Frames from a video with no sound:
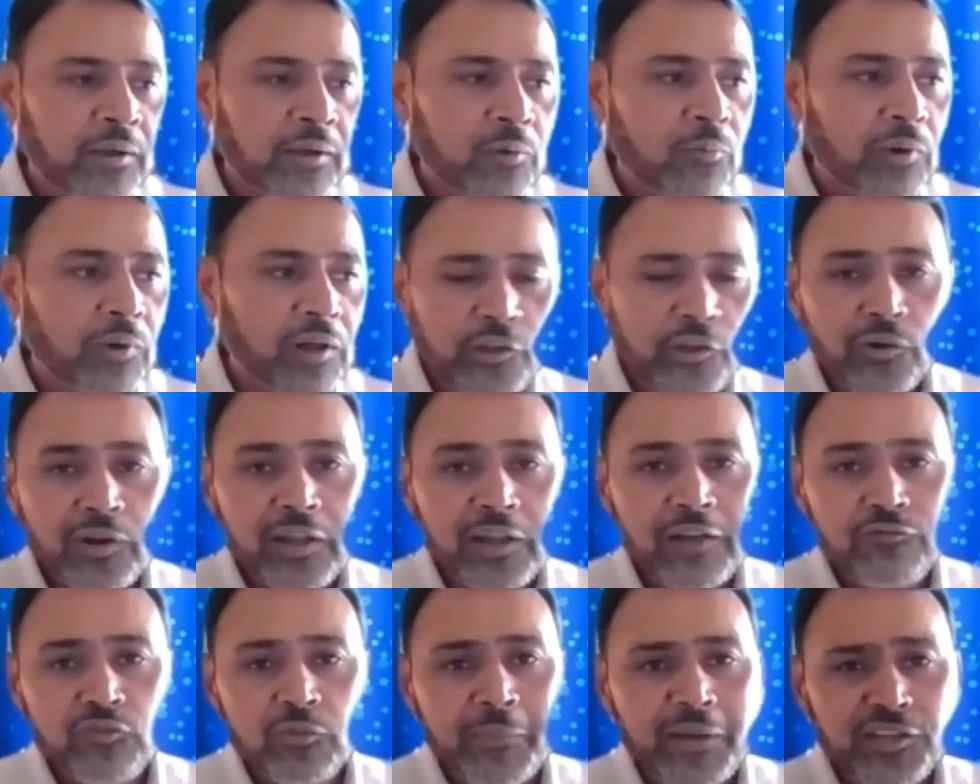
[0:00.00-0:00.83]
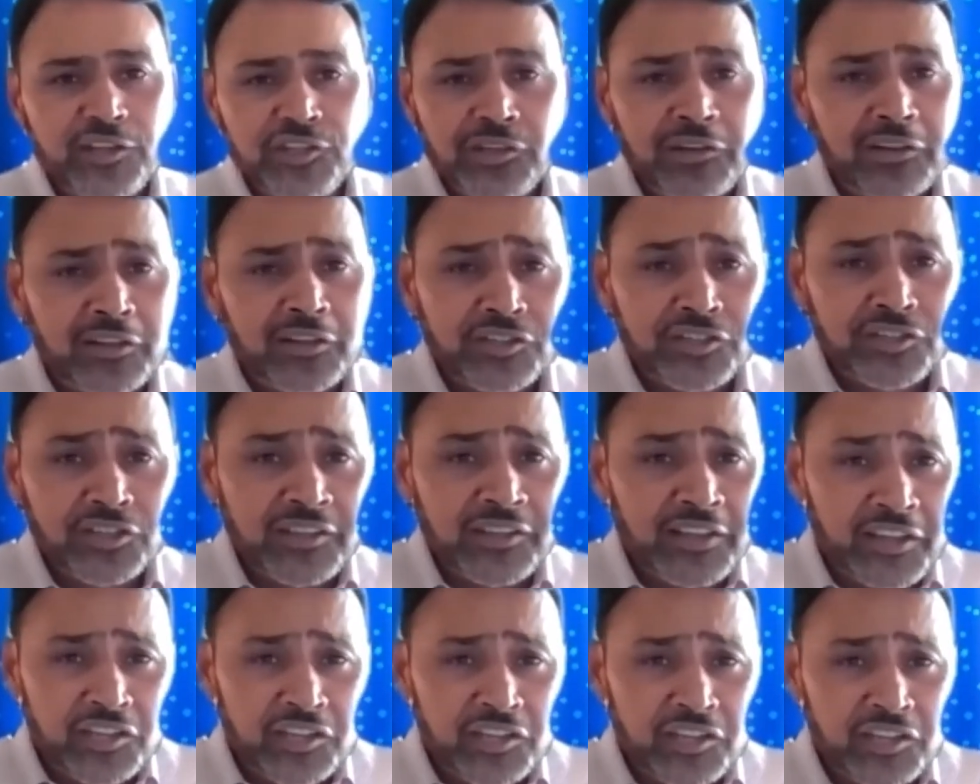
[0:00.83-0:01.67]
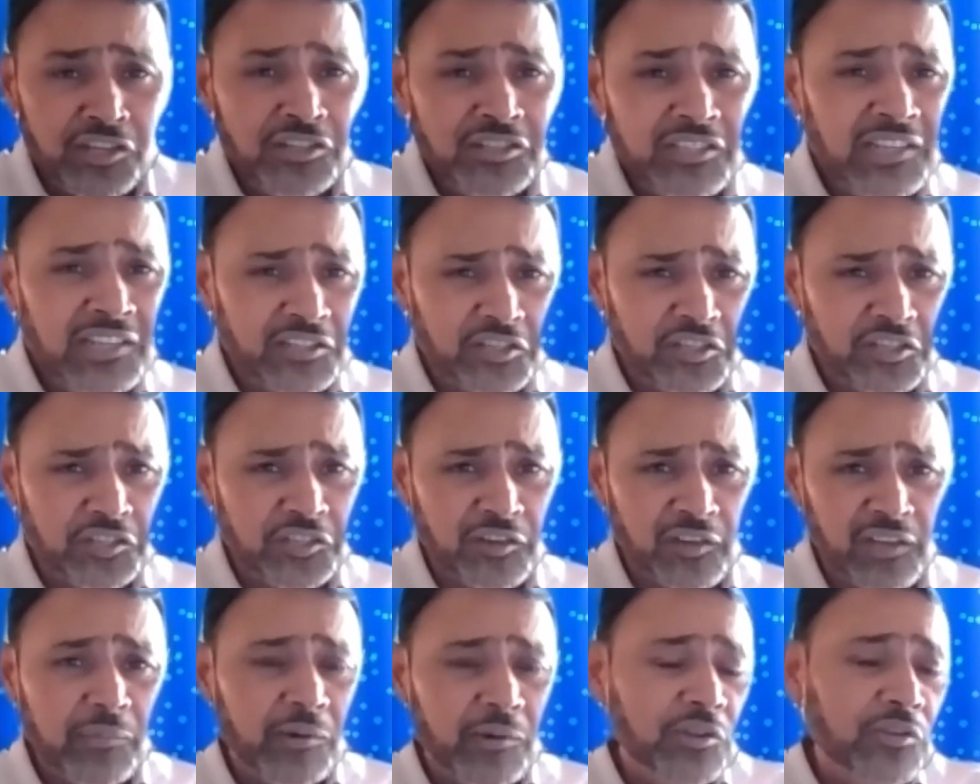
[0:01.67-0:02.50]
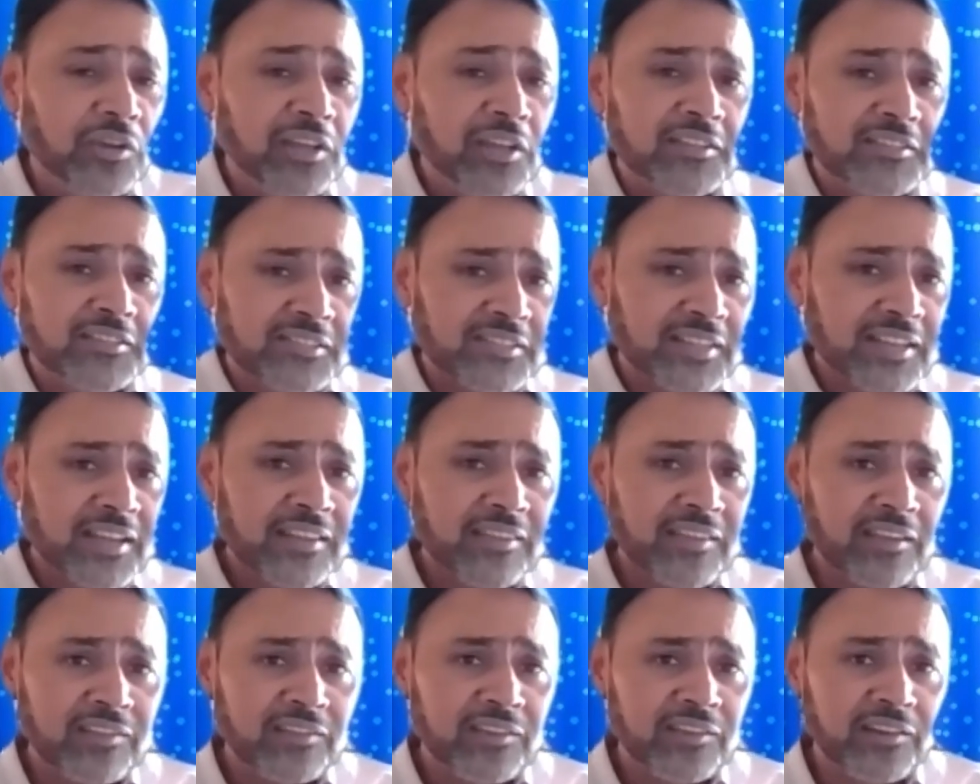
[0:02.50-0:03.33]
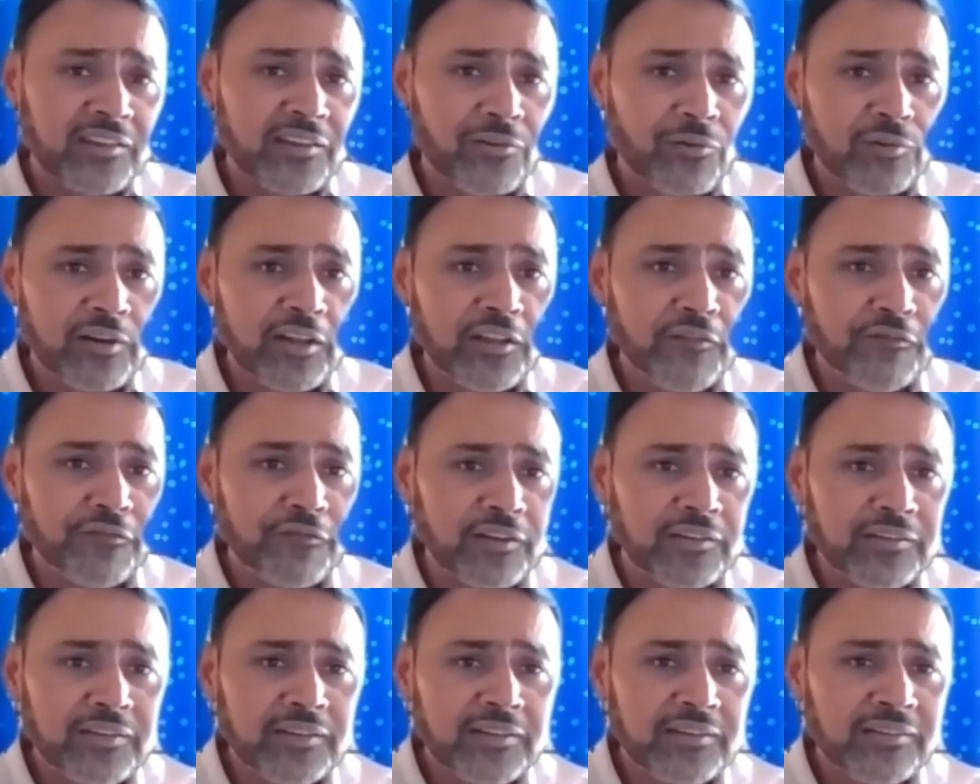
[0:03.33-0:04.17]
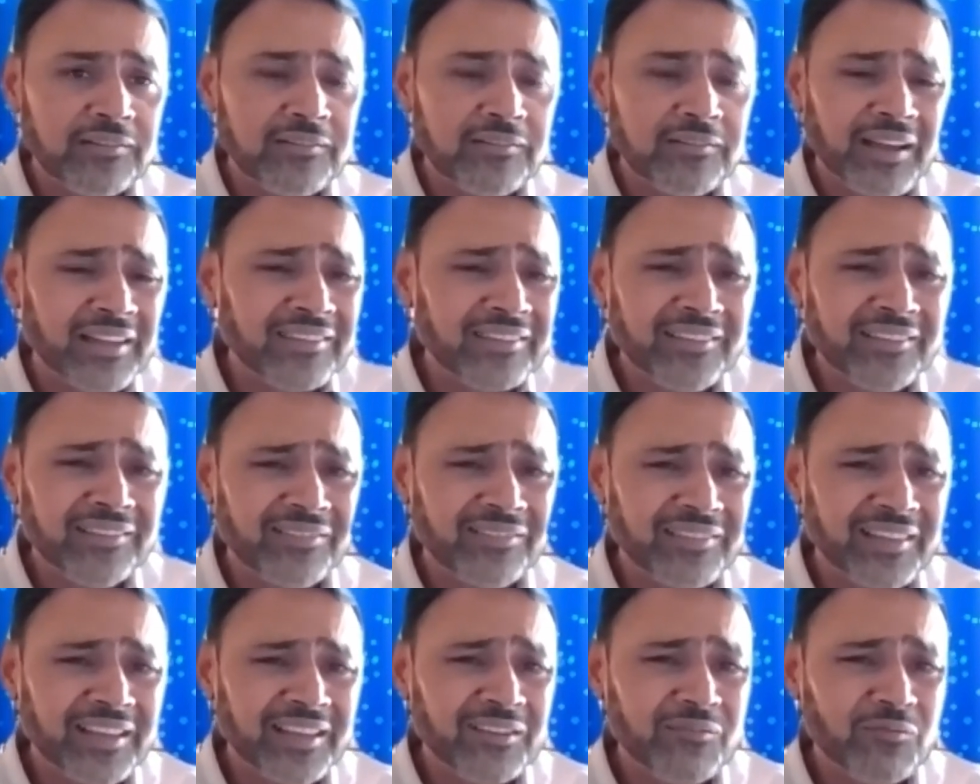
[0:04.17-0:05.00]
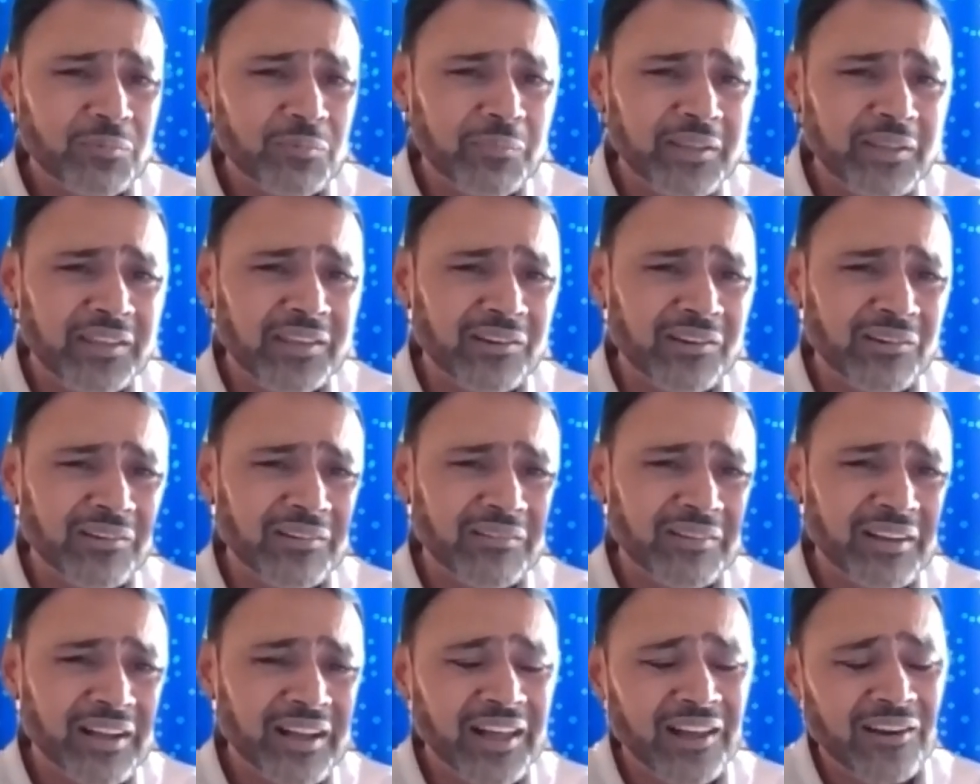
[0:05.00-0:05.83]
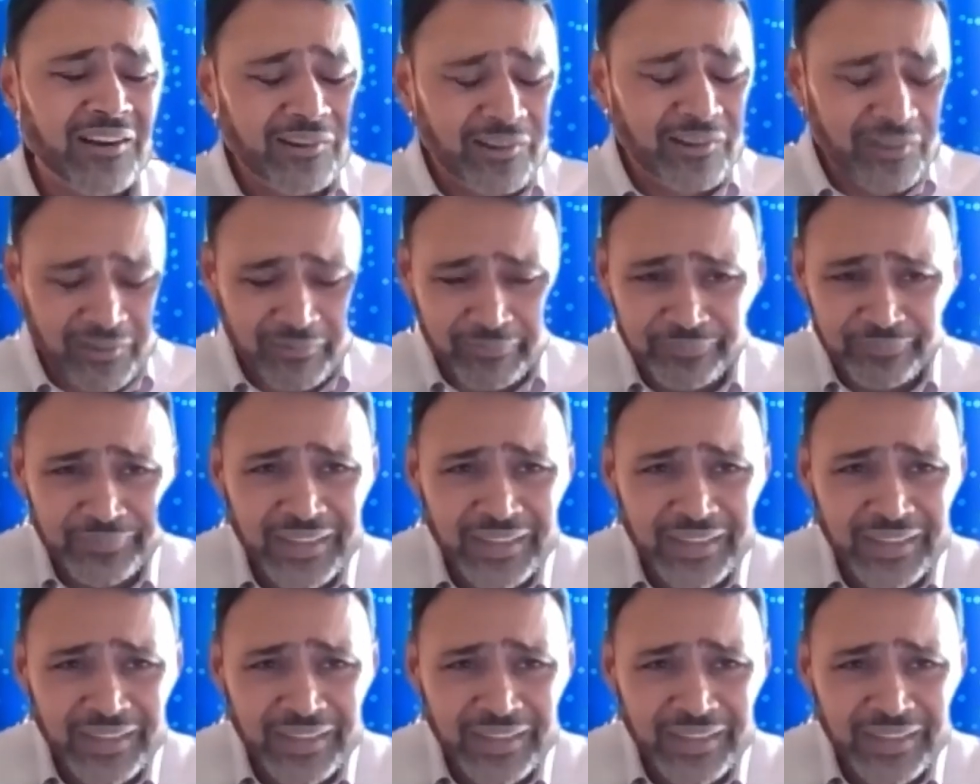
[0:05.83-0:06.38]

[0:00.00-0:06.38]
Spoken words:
Well, you don't have to mention the agency necessarily, but you can say that they're already funded. I think that would be, I don't know.